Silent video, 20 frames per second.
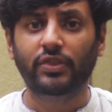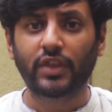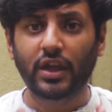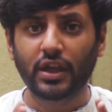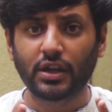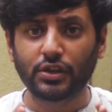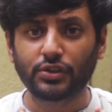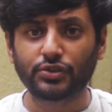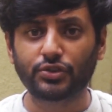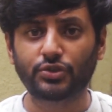
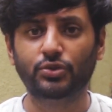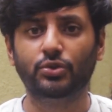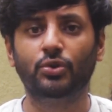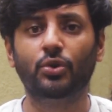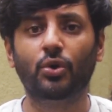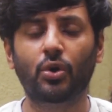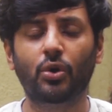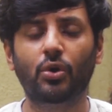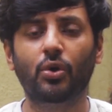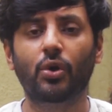And there
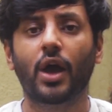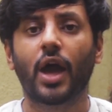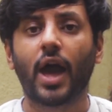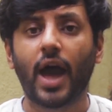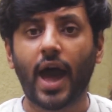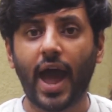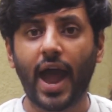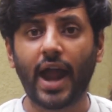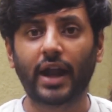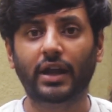is
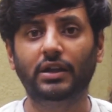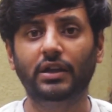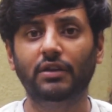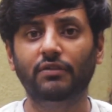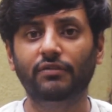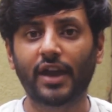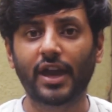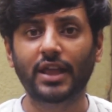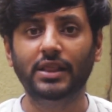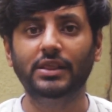no
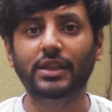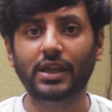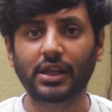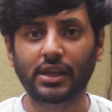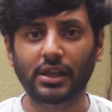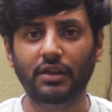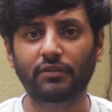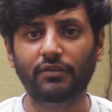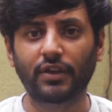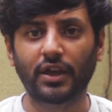active,
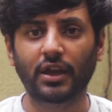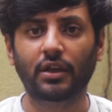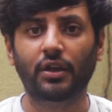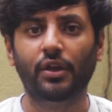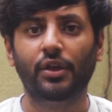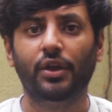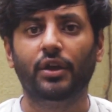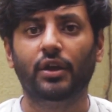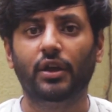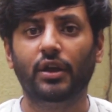healthy
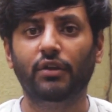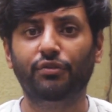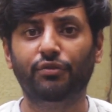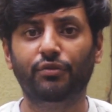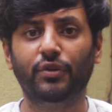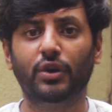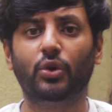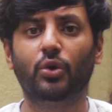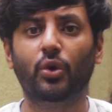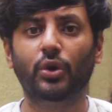living
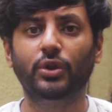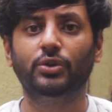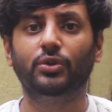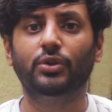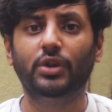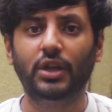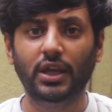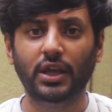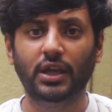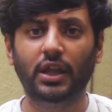if we are
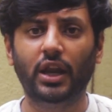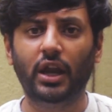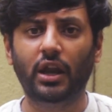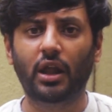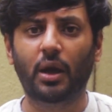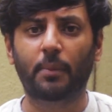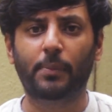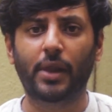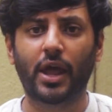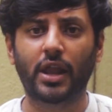going to
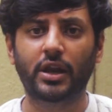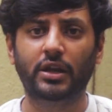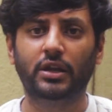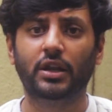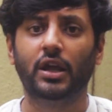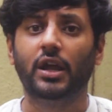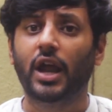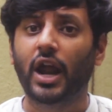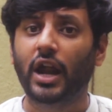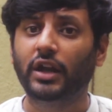degrade our
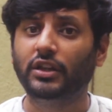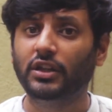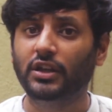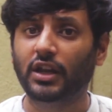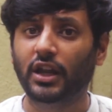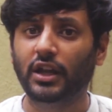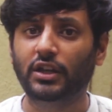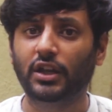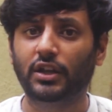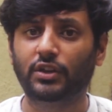planet
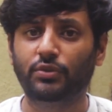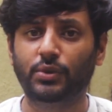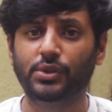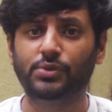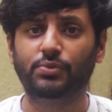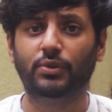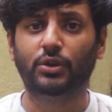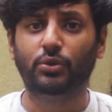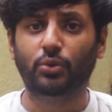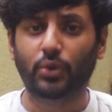at the rate
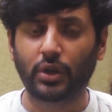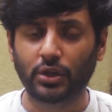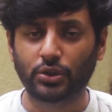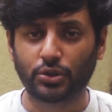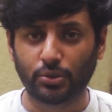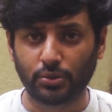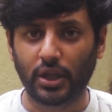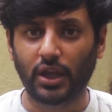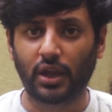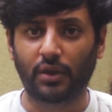at which we're
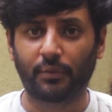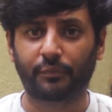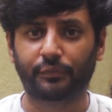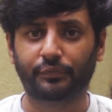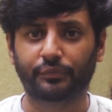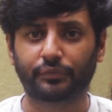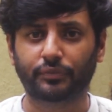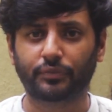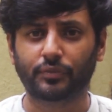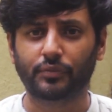doing
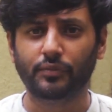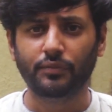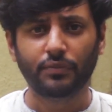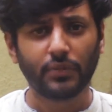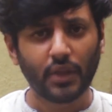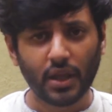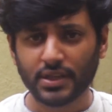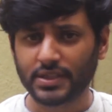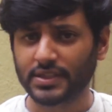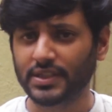today.
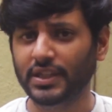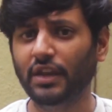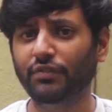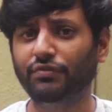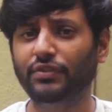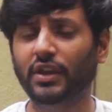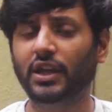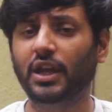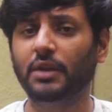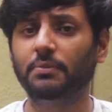
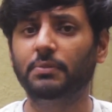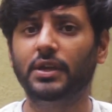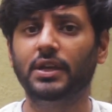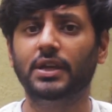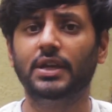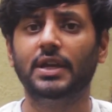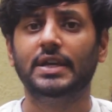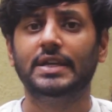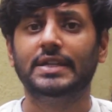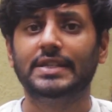See if there
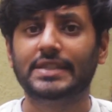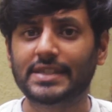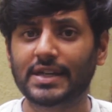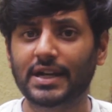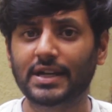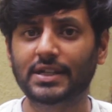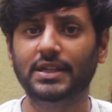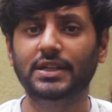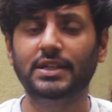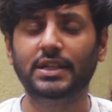can be
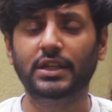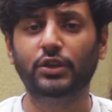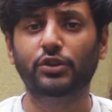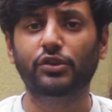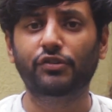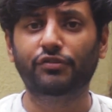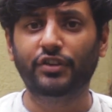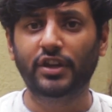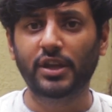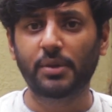certain
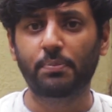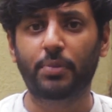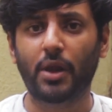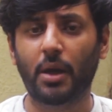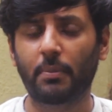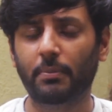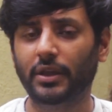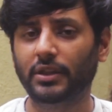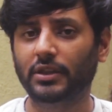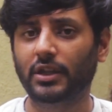degree of
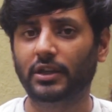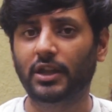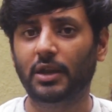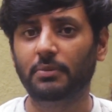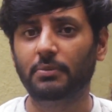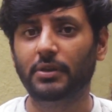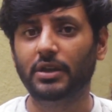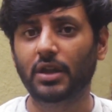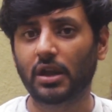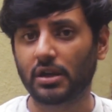replumbing
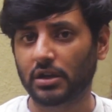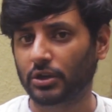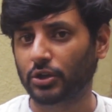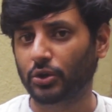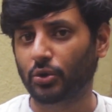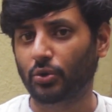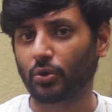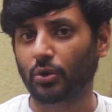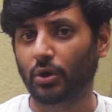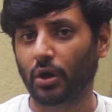that can be
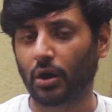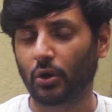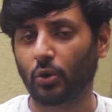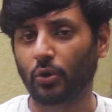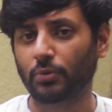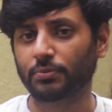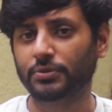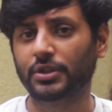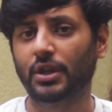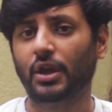done at your
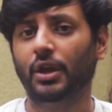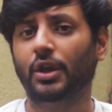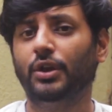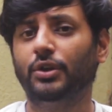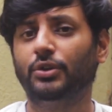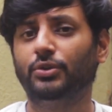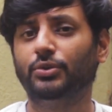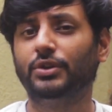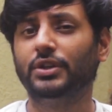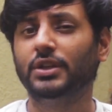homes
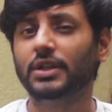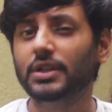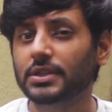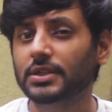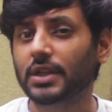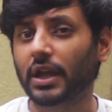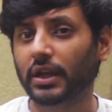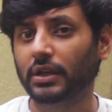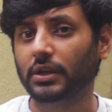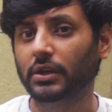to
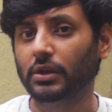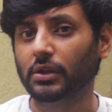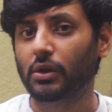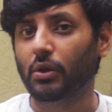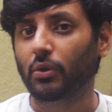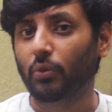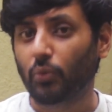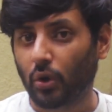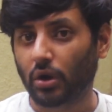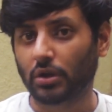
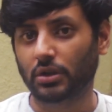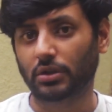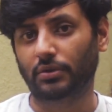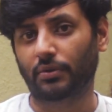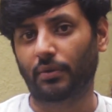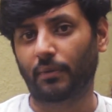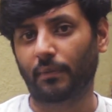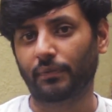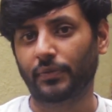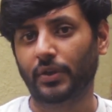recycle
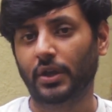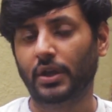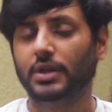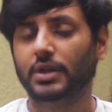water.